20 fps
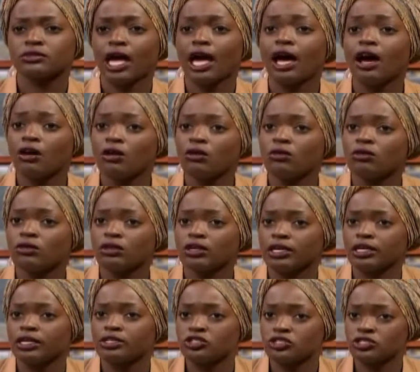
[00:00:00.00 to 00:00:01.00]
how
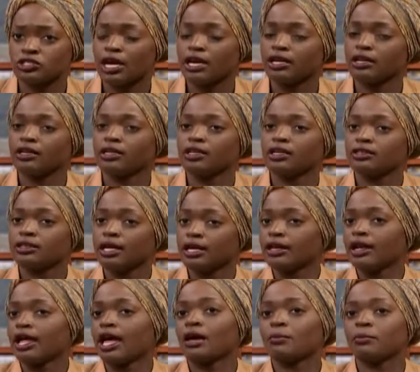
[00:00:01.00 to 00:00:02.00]
it just kind of he
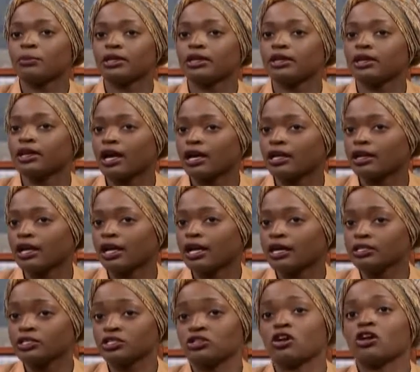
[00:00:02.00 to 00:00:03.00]
let it happen he kind of
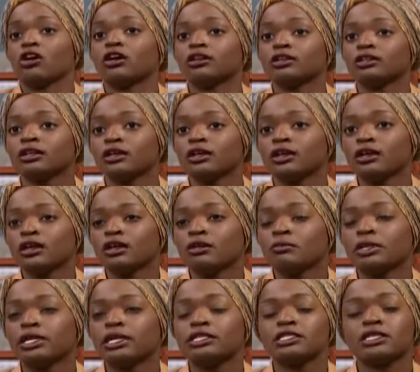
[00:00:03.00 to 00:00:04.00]
egged it on
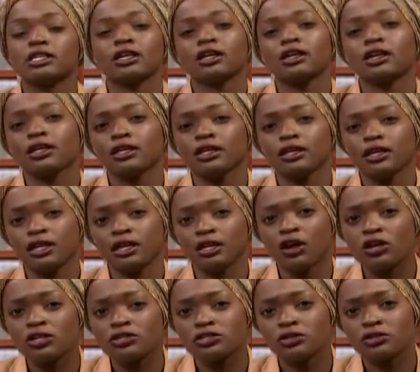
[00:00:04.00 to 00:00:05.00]
because it
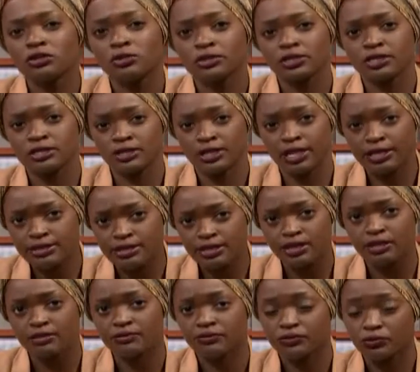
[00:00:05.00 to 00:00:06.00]
also there was this
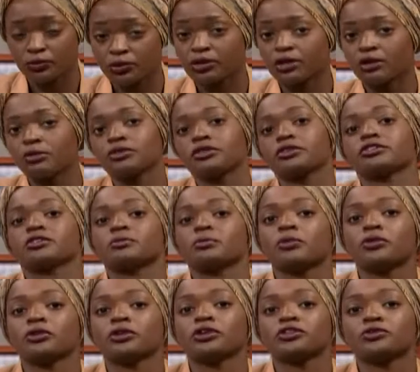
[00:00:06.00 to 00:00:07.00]
incident in florida with his
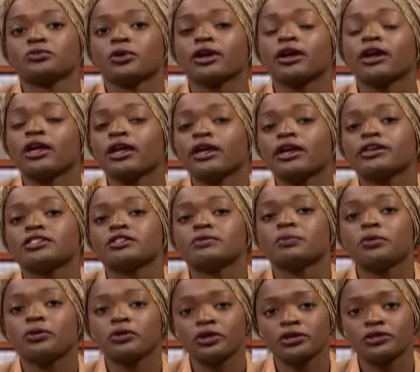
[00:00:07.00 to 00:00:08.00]
supporters where his
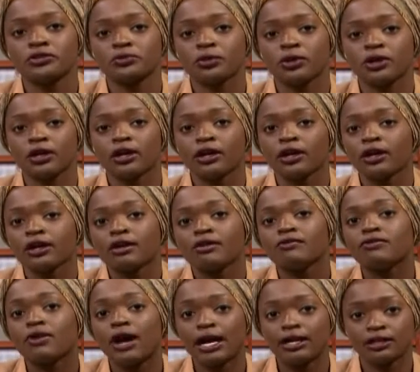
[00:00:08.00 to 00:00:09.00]
supporters were
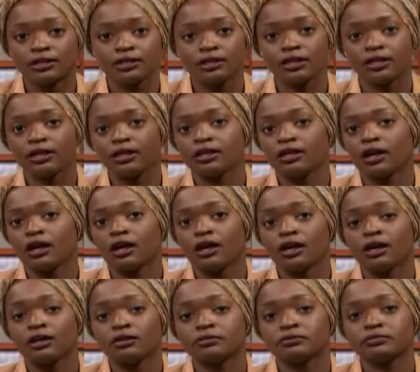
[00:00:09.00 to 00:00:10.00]
violently
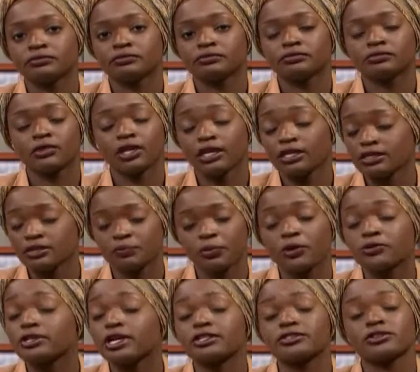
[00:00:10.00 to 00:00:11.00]
um, his
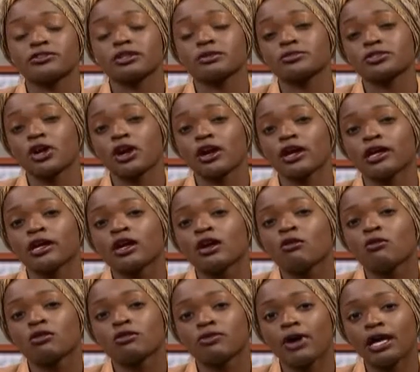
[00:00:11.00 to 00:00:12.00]
protesters i'm sorry
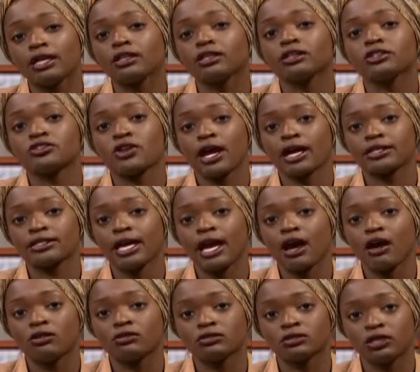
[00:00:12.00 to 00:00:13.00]
were violently dragged
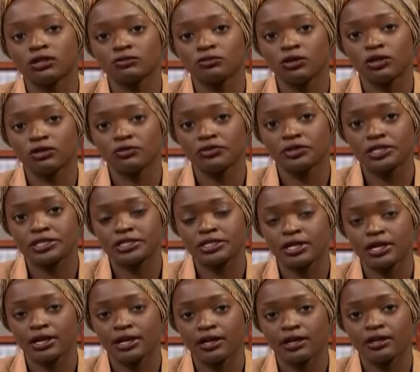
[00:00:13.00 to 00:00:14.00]
out of one of
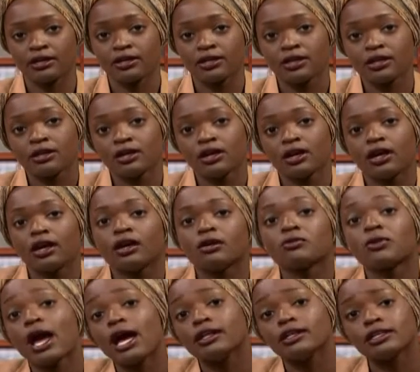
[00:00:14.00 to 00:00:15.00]
his uh, uh,
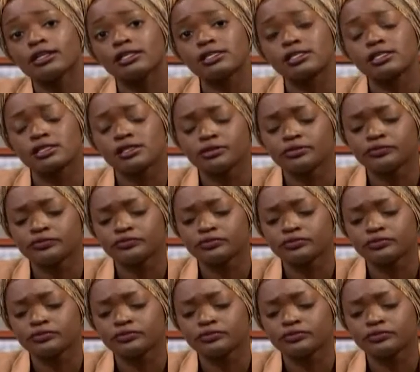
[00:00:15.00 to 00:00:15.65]
rallies